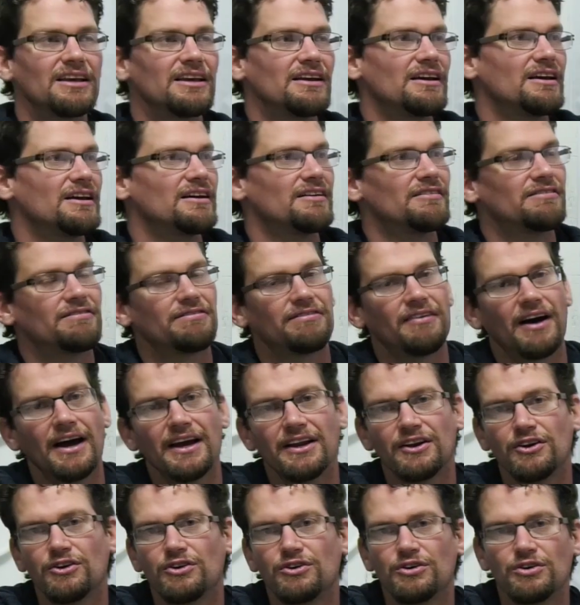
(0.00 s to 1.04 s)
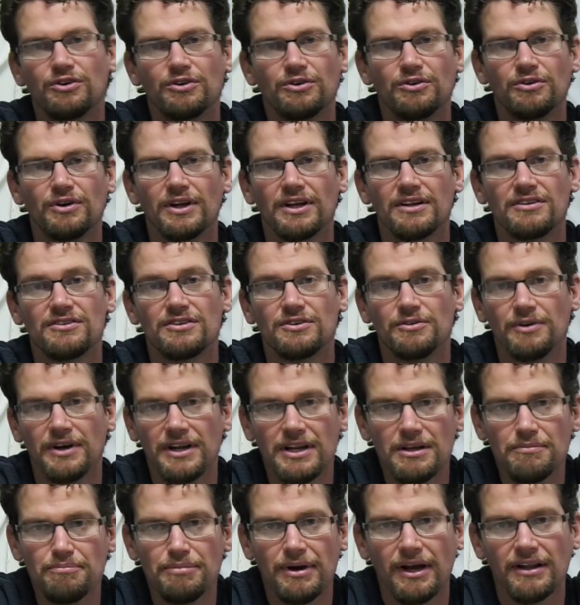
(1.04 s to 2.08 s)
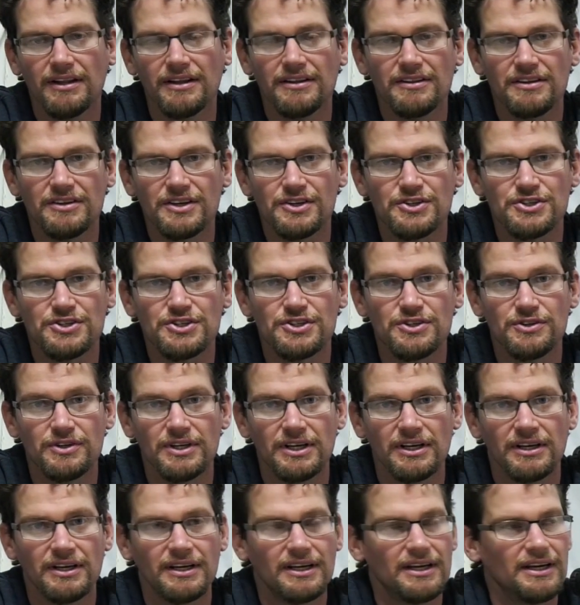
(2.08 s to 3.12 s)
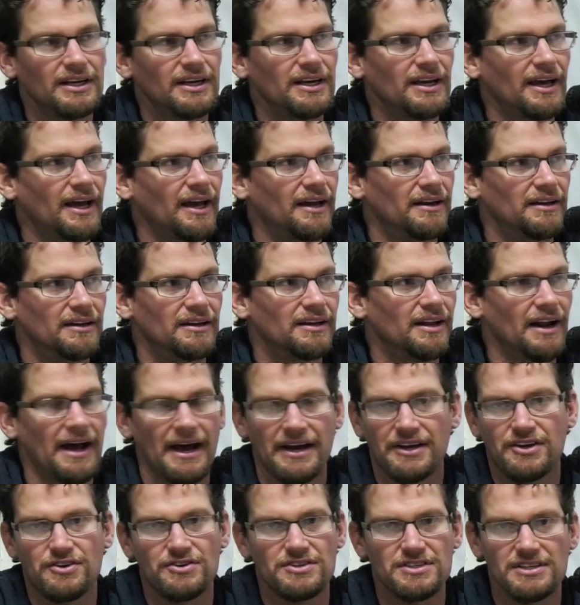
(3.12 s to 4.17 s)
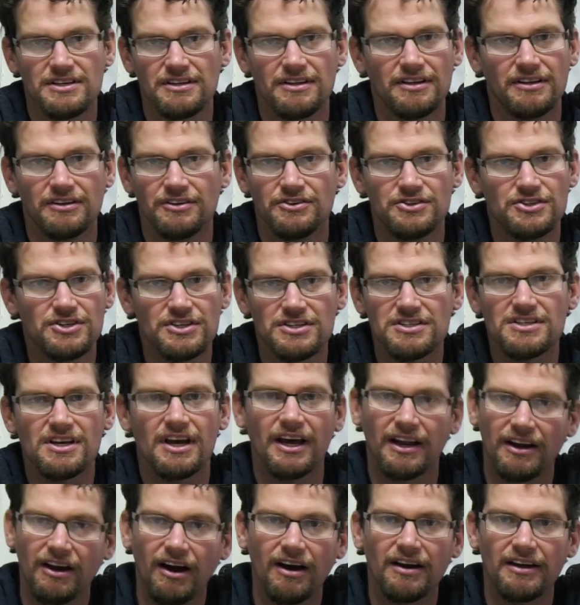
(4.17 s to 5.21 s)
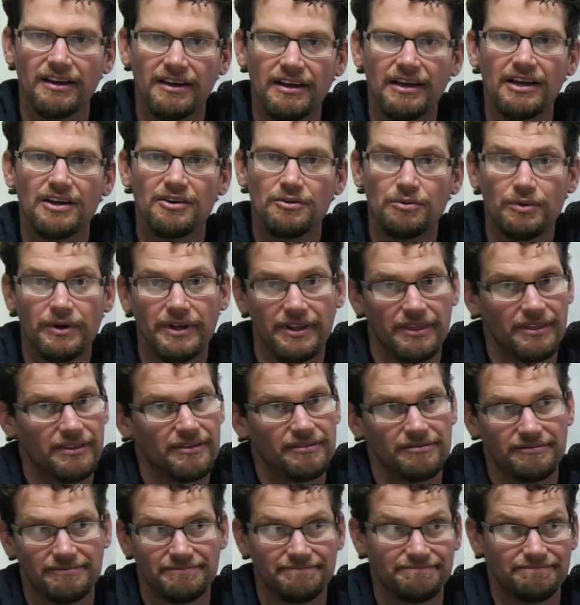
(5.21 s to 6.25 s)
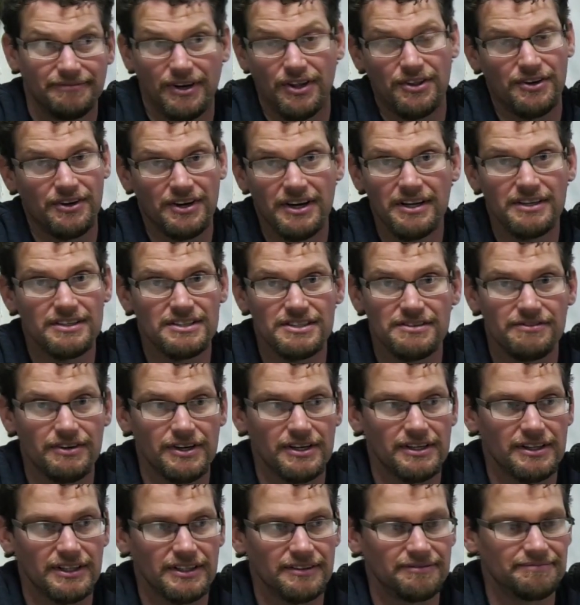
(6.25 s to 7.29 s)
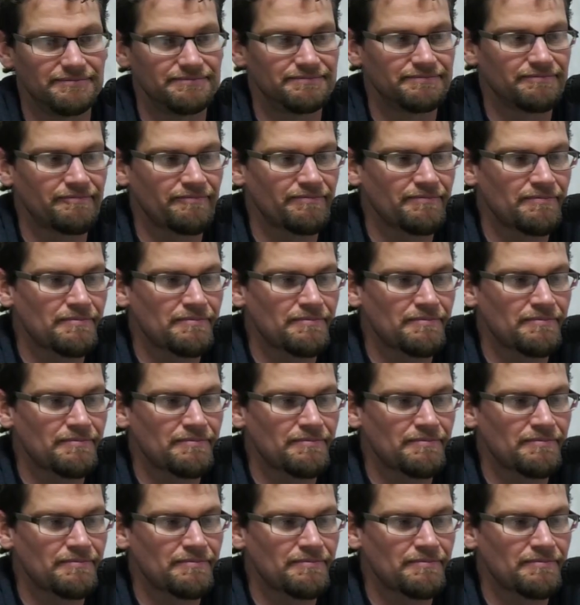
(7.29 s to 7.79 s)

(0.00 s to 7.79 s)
you can shrink the spread between the minimum and the maximum velocity of your shots. it's just absolutely